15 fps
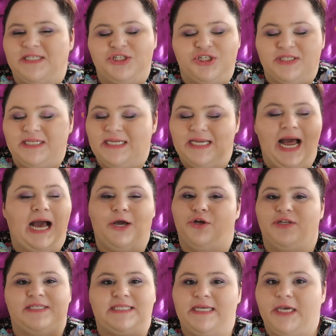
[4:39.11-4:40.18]
is just not
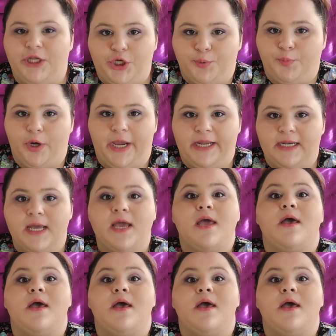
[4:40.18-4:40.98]
gonna stick in your brain.